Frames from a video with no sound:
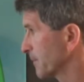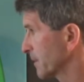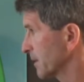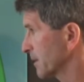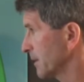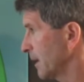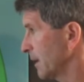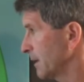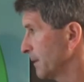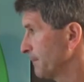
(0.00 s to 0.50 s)

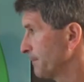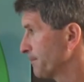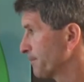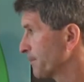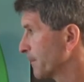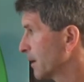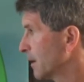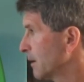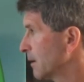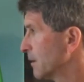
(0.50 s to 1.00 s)
Okay?
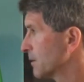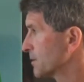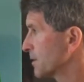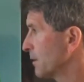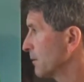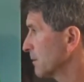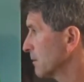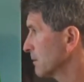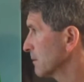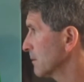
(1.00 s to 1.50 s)

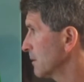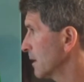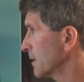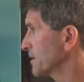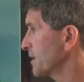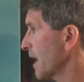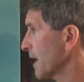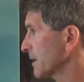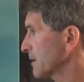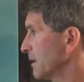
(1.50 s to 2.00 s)
So,
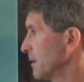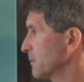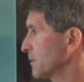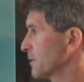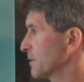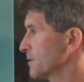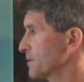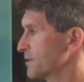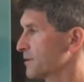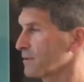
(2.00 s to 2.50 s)
exact
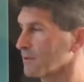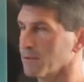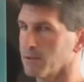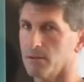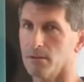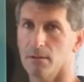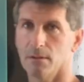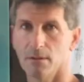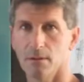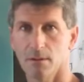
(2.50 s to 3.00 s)
numbers,
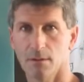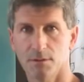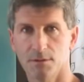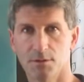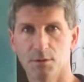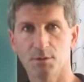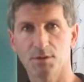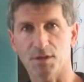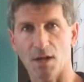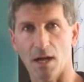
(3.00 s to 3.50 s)

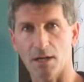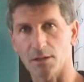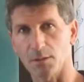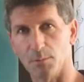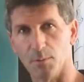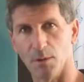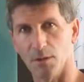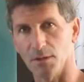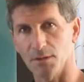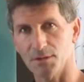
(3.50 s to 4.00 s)
2 soccer
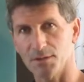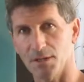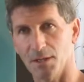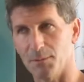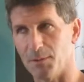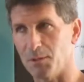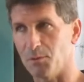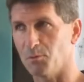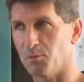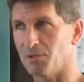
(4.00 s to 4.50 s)
balls. I
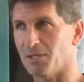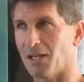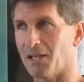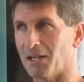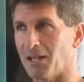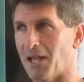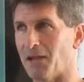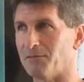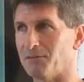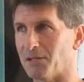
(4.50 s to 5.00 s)
mean, you wouldn't
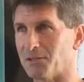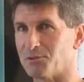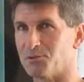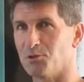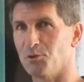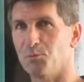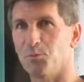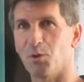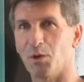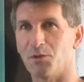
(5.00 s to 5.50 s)
have like
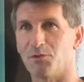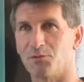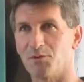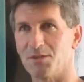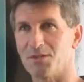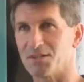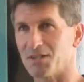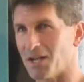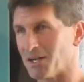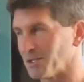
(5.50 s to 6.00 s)

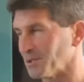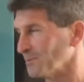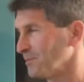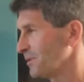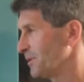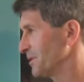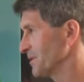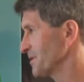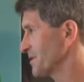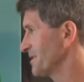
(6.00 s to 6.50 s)
2.3 soccer
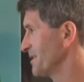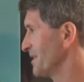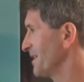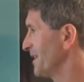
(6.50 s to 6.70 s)
balls.